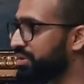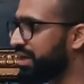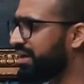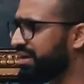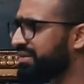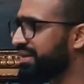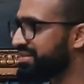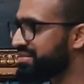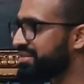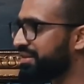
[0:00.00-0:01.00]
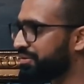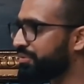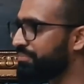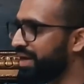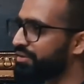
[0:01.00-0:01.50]
I see that
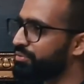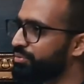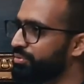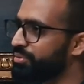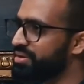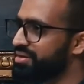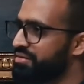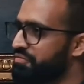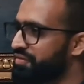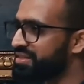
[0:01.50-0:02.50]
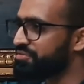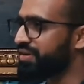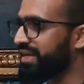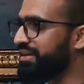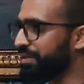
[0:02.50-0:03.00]
you're a man who feels
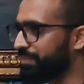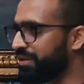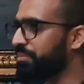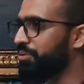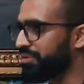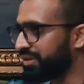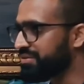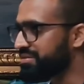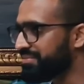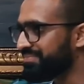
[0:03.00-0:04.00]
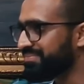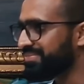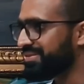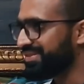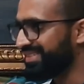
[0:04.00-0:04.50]
very deeply about things.
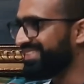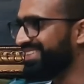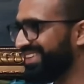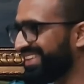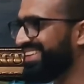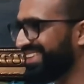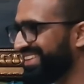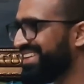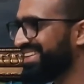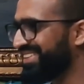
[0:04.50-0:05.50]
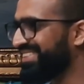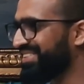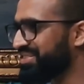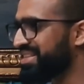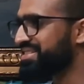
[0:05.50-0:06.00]
You know,
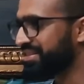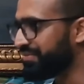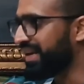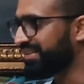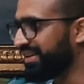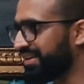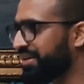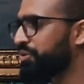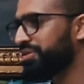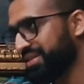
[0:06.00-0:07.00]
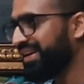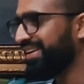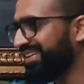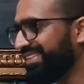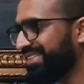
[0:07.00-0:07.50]
you're sensitive like that. Like you're
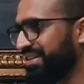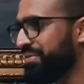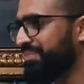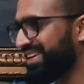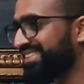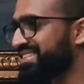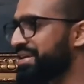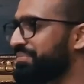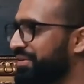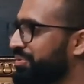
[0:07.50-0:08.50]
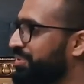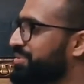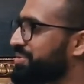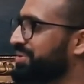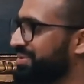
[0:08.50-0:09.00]
resilient, but at the same time you're
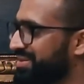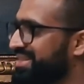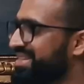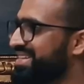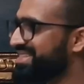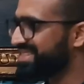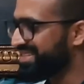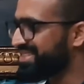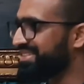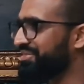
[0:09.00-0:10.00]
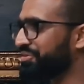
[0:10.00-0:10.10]
also sensitive.